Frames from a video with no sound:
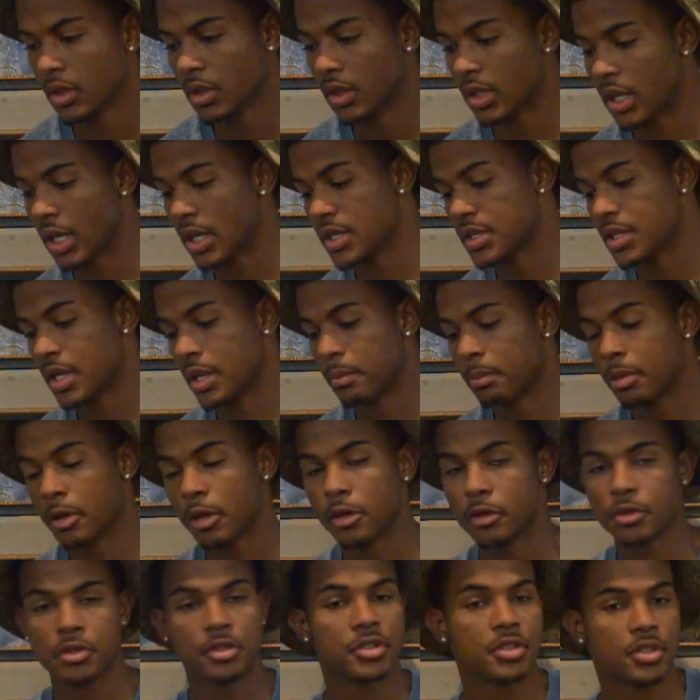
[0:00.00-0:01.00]
I'd say
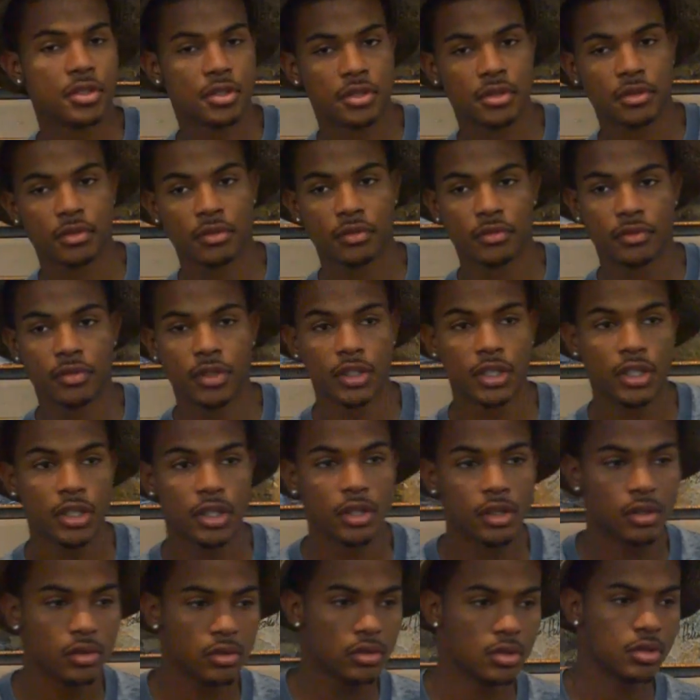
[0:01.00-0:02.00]
post
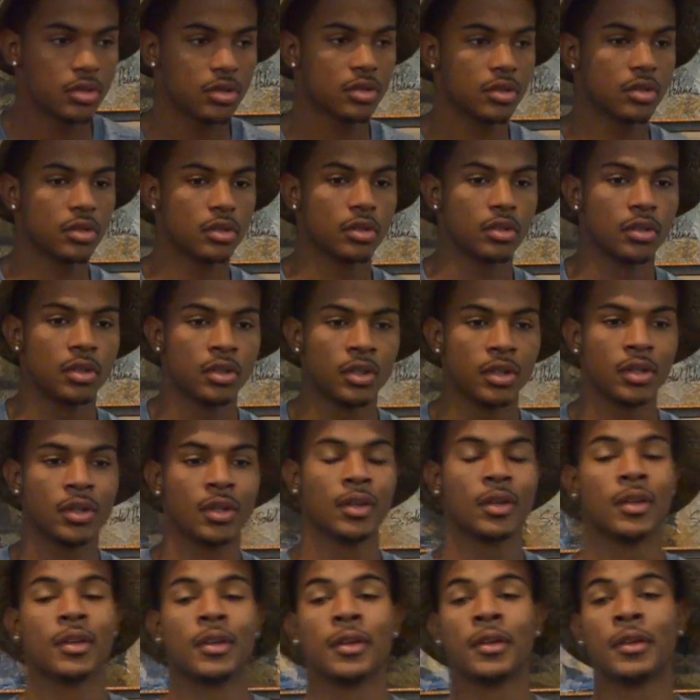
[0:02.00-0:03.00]
videos.
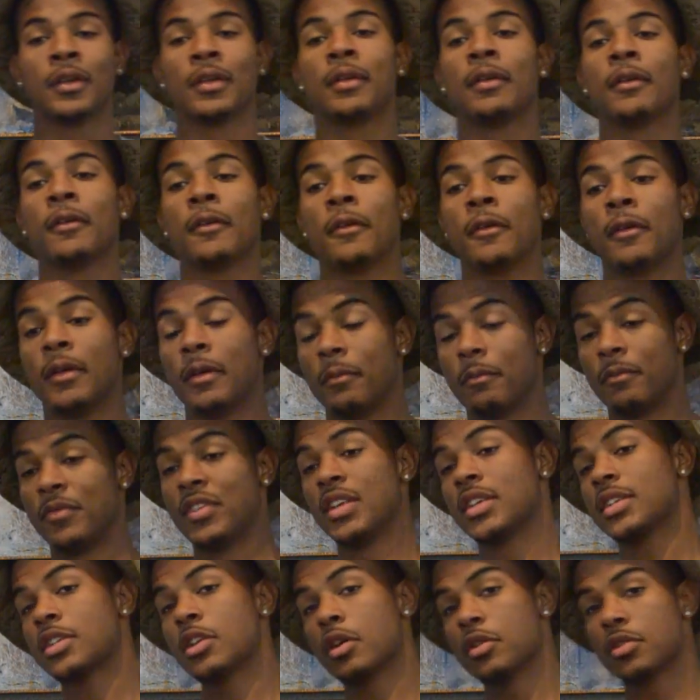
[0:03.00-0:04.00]

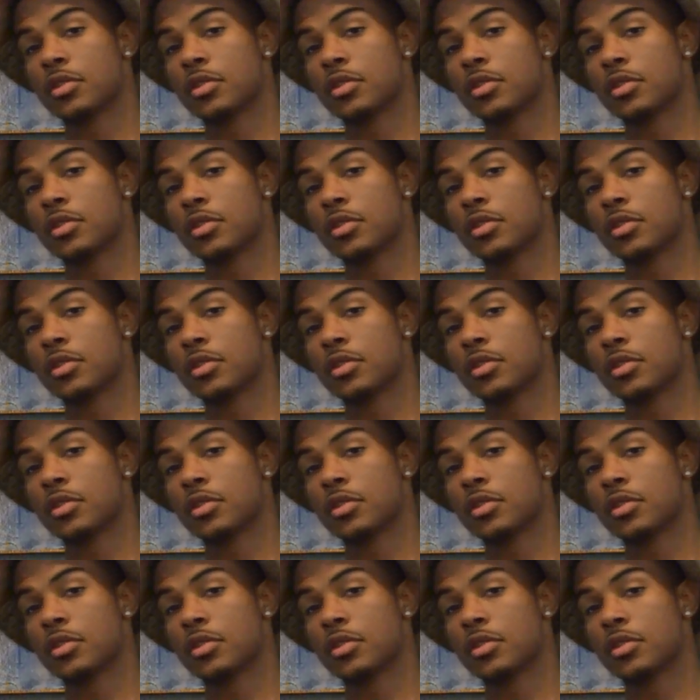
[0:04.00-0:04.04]
This goes